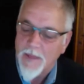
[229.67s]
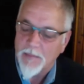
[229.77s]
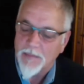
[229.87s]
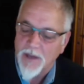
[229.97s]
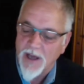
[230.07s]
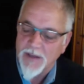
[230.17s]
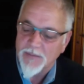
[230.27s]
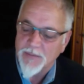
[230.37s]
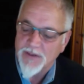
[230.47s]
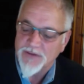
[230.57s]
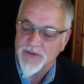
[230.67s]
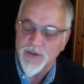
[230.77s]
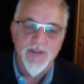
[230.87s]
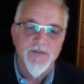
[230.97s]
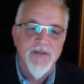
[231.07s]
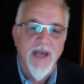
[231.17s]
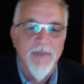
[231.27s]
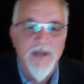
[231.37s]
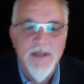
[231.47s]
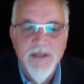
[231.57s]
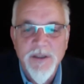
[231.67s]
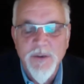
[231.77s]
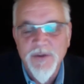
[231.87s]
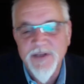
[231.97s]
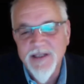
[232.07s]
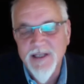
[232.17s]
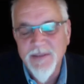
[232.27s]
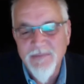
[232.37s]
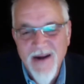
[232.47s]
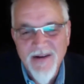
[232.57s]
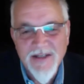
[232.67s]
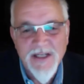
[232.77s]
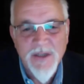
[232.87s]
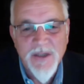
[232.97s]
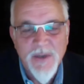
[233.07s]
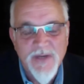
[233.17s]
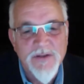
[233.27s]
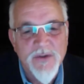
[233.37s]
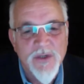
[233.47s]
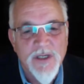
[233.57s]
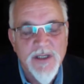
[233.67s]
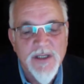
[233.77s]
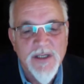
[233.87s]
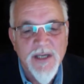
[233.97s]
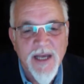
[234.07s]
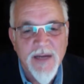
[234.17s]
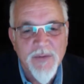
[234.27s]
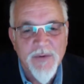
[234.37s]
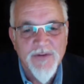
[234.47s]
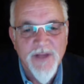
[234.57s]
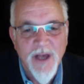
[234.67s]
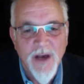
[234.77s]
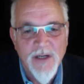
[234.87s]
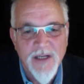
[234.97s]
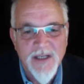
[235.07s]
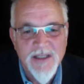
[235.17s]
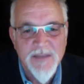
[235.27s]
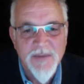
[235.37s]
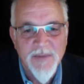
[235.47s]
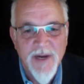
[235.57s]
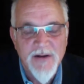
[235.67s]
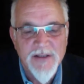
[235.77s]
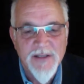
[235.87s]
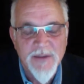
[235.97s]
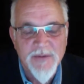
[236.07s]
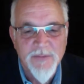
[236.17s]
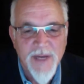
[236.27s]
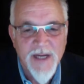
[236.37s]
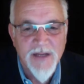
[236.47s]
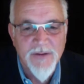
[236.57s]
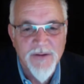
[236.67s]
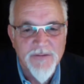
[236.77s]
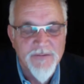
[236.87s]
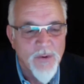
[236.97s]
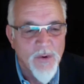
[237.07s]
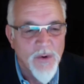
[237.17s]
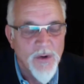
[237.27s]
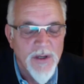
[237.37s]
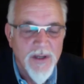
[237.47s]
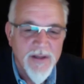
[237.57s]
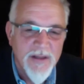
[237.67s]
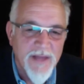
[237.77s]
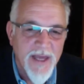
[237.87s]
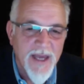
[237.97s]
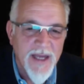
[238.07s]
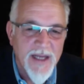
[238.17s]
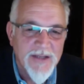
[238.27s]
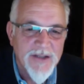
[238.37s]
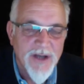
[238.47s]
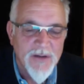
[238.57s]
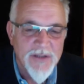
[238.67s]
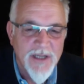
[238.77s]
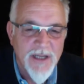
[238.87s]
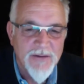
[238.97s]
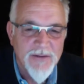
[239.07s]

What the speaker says: blind Prince George of Cumberland, who was actually married to Queen Victoria and was the only legitimate marriage. That was from 1834. Then they had a child together in